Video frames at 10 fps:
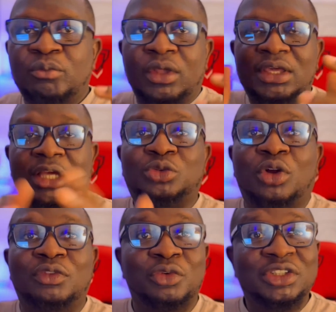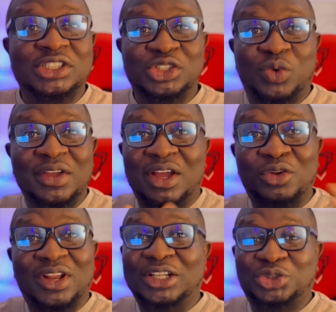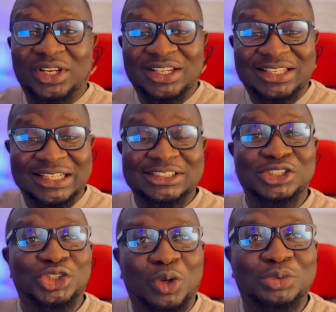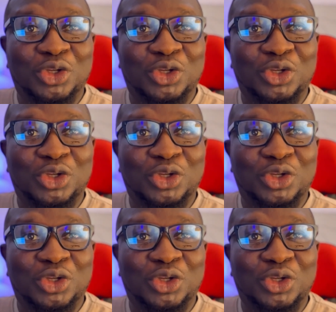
Here's one of the reasons why you're not actually getting jobs on